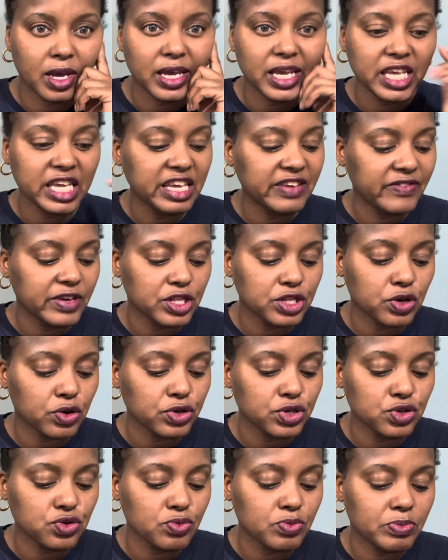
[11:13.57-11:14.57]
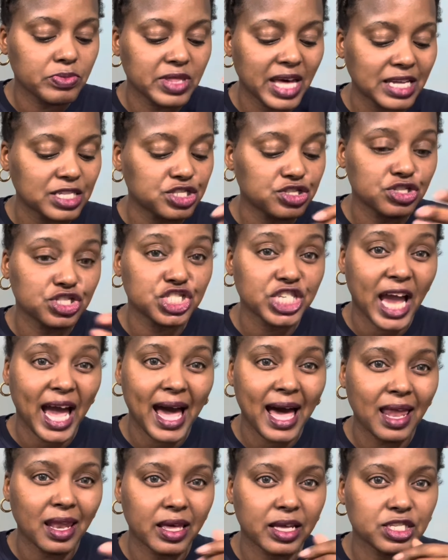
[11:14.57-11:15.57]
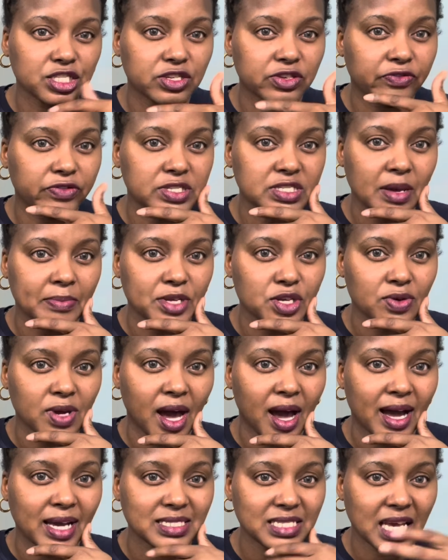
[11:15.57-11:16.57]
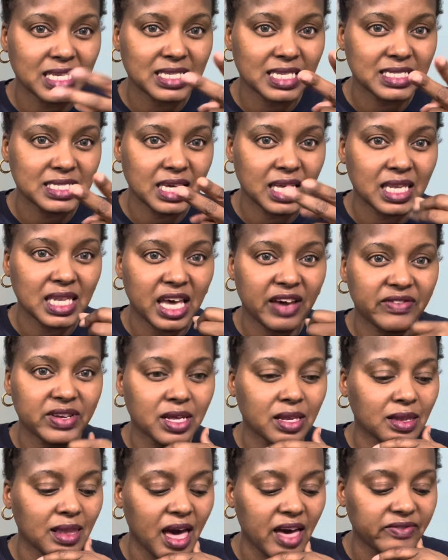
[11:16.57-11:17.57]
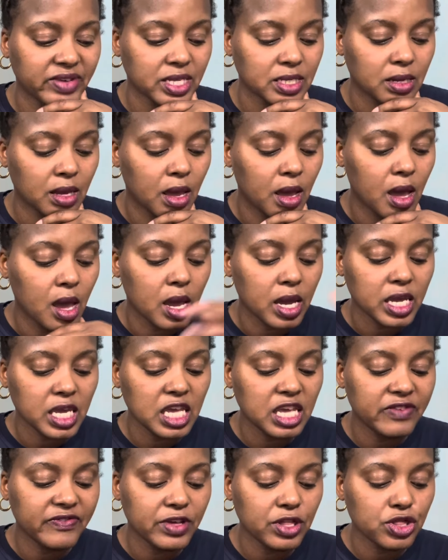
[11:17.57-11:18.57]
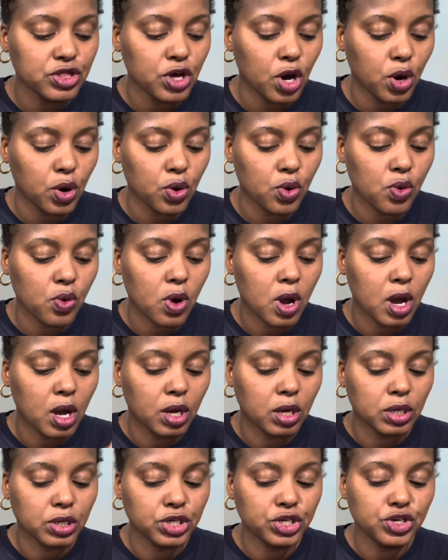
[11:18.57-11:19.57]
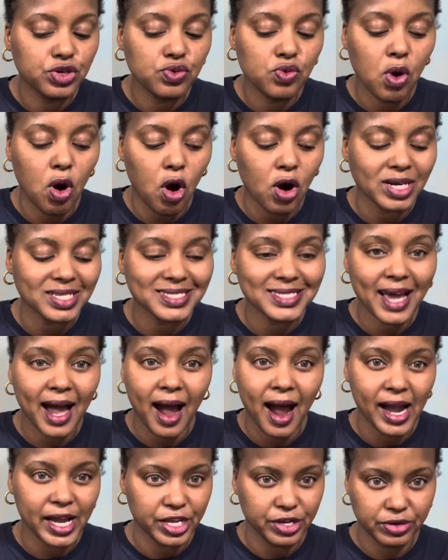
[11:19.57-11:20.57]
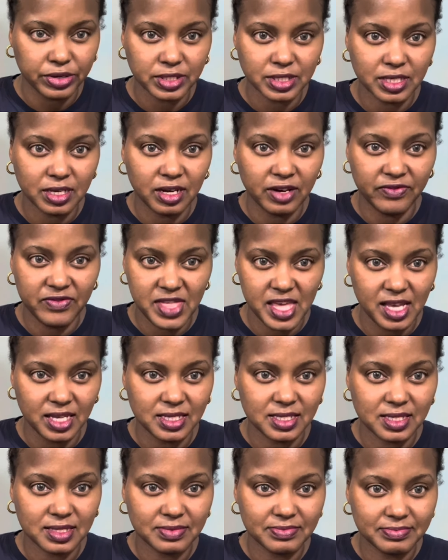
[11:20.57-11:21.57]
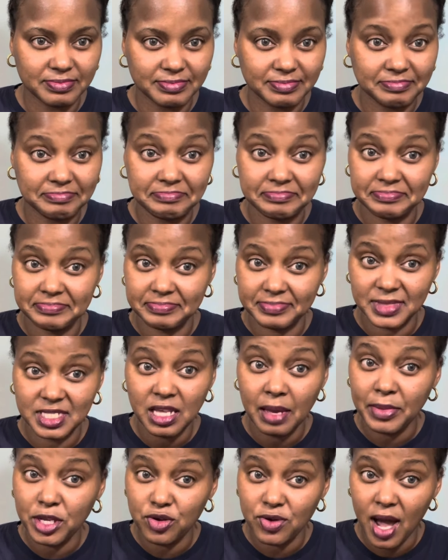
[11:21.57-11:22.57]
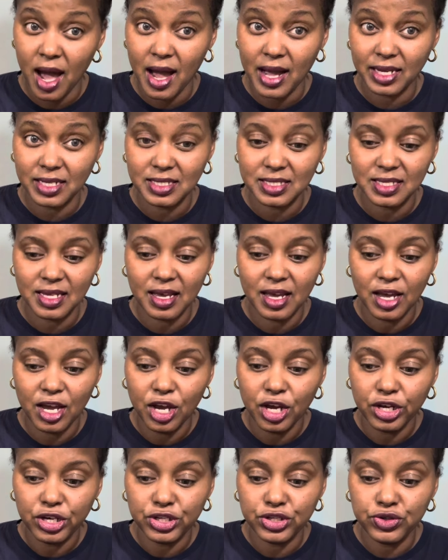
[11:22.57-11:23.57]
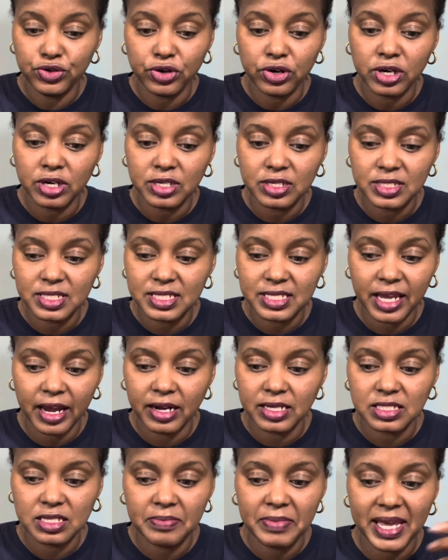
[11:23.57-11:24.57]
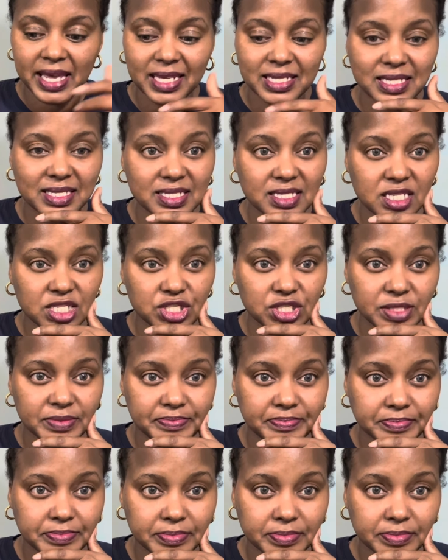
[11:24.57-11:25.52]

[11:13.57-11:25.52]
Even though you, that's your challenge for some of you guys, as I see 11-11, even though you are tired of this, some of you guys, you're scared to make a decision,